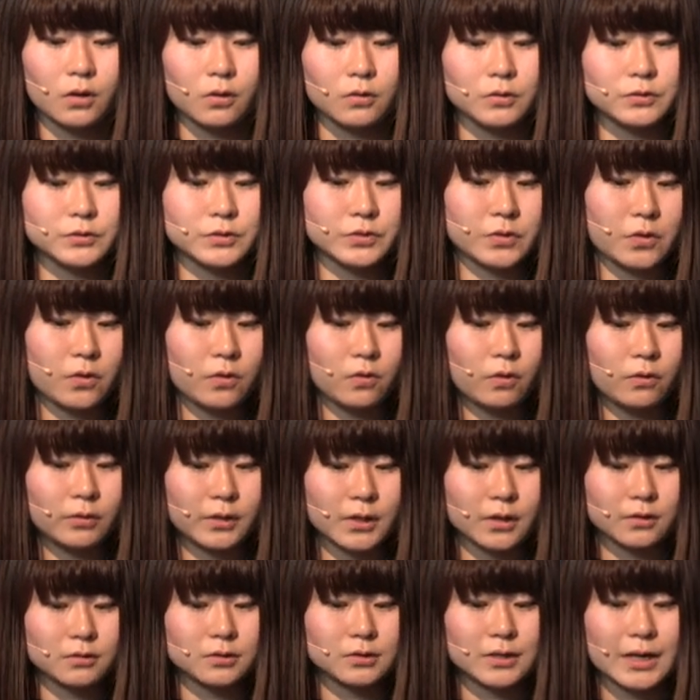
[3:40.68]
Also, on
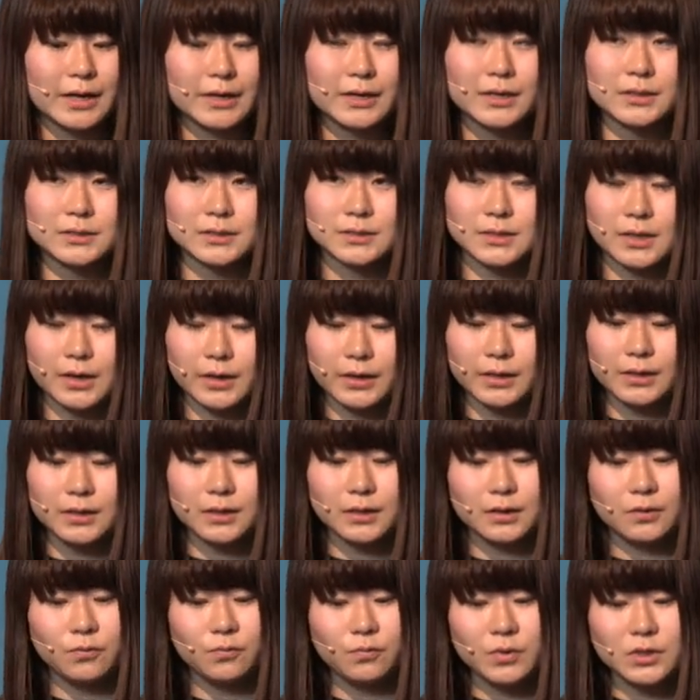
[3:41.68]
the client side,
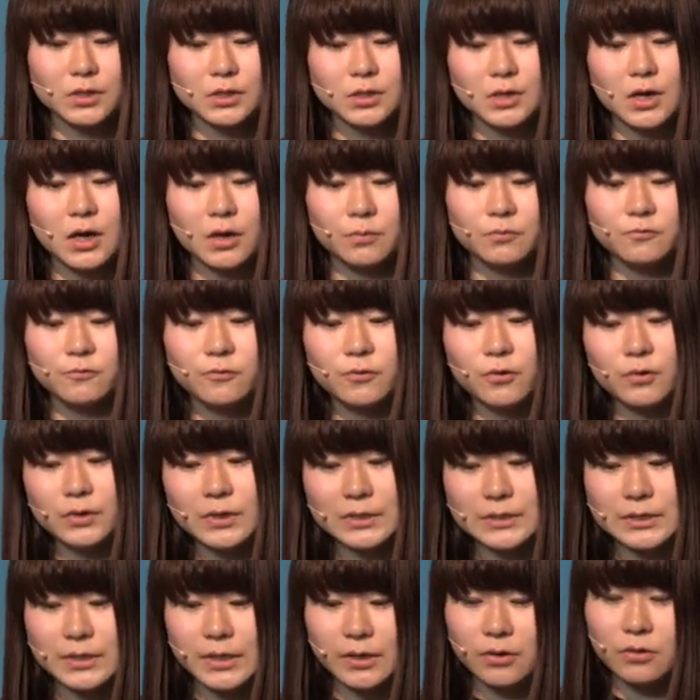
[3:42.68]
which I'm
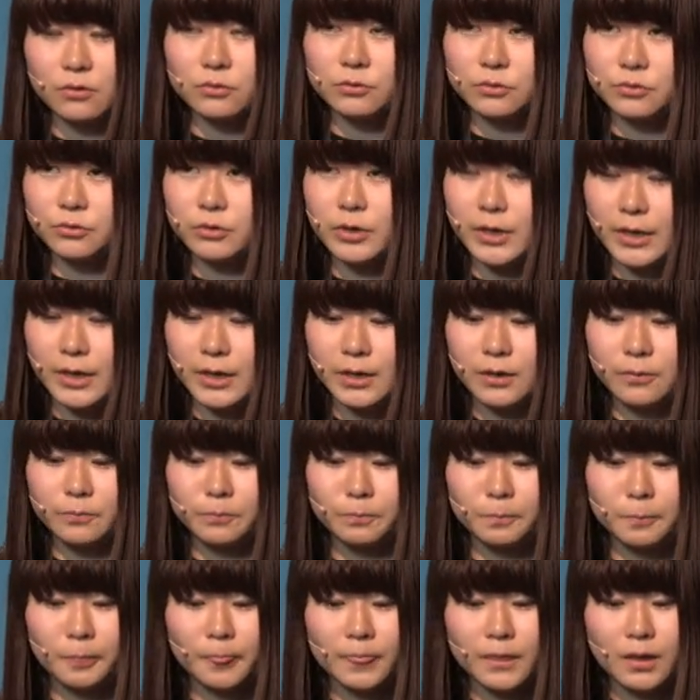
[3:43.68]
focusing on today,
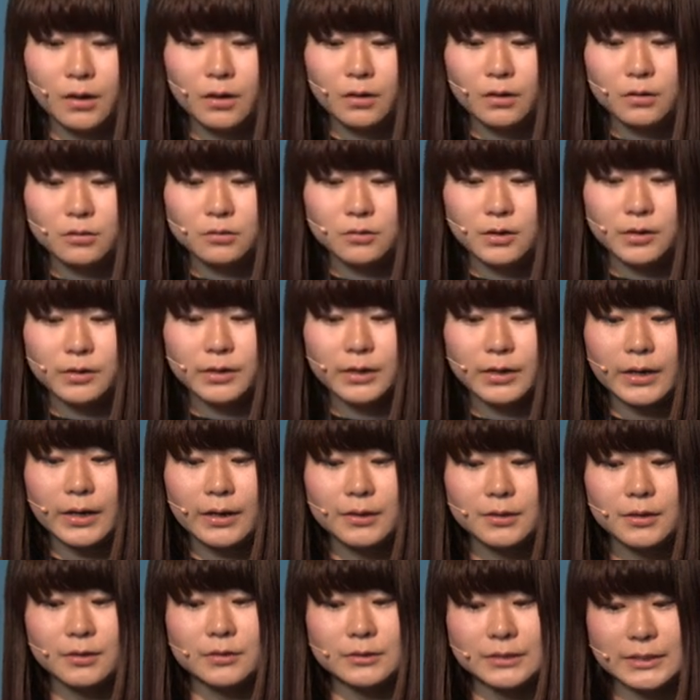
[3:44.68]
there
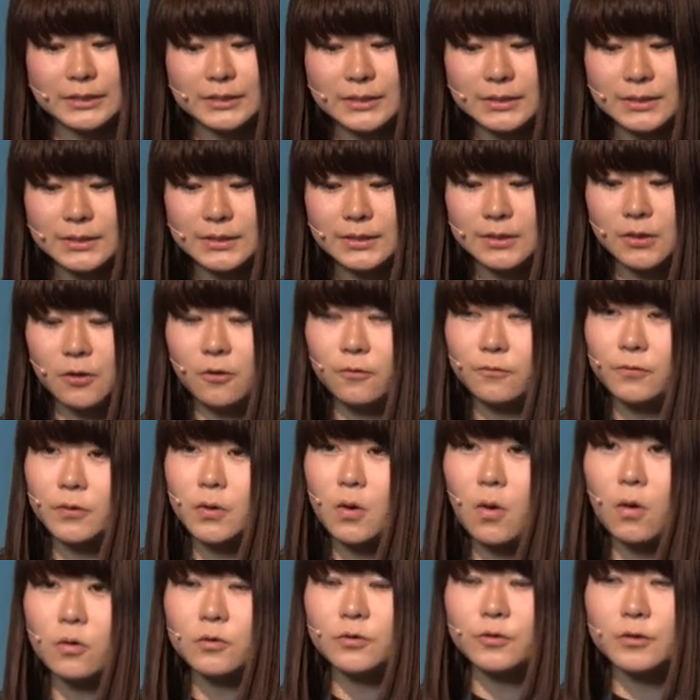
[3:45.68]
are the risks of
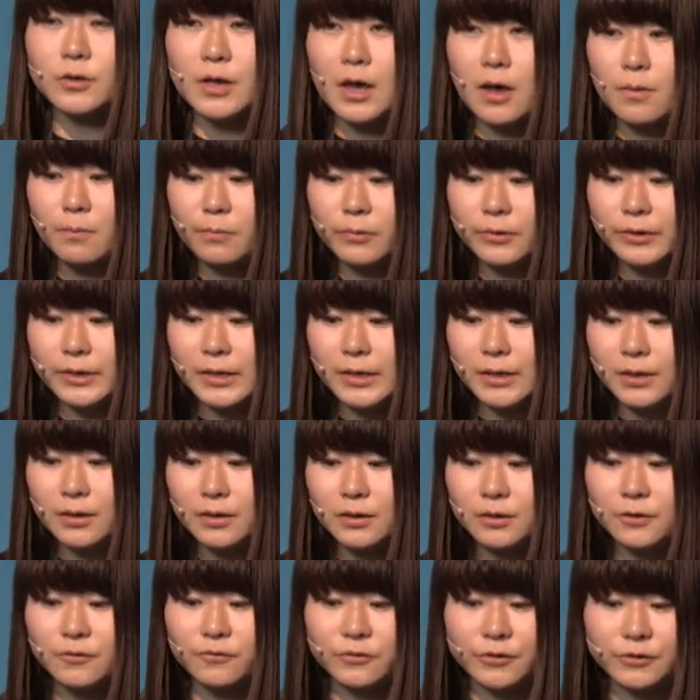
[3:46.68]
code tampering,
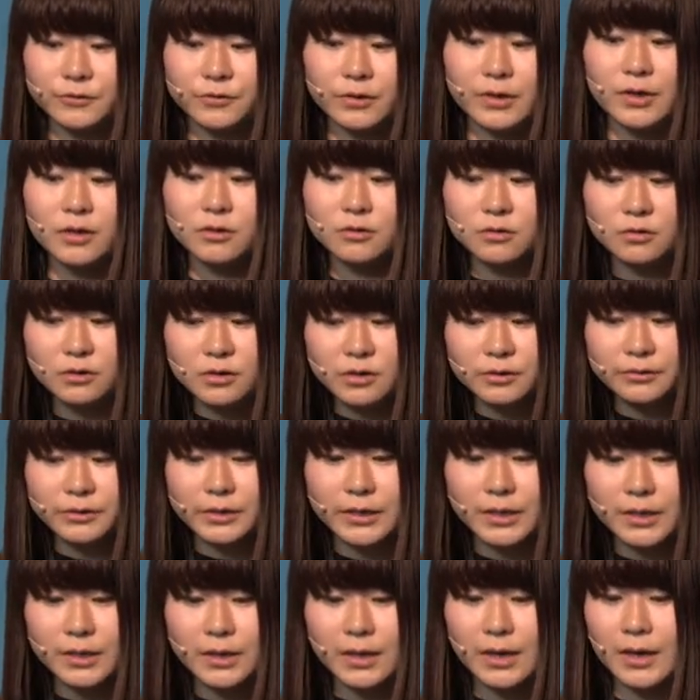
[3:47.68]
reverse
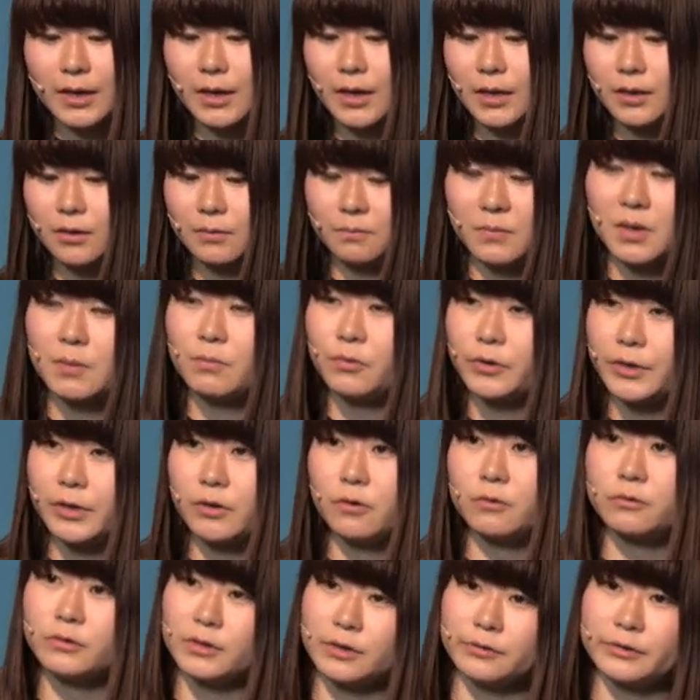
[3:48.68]
engineering, and memory
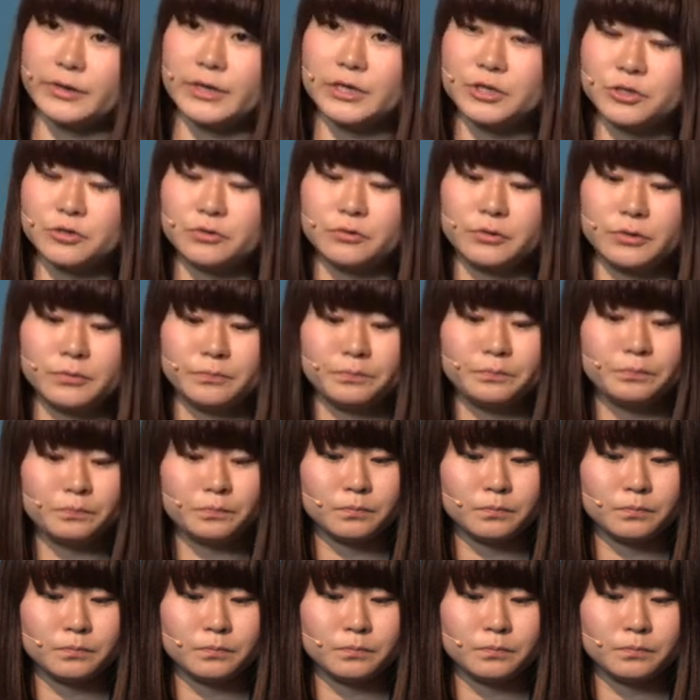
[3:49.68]
alteration.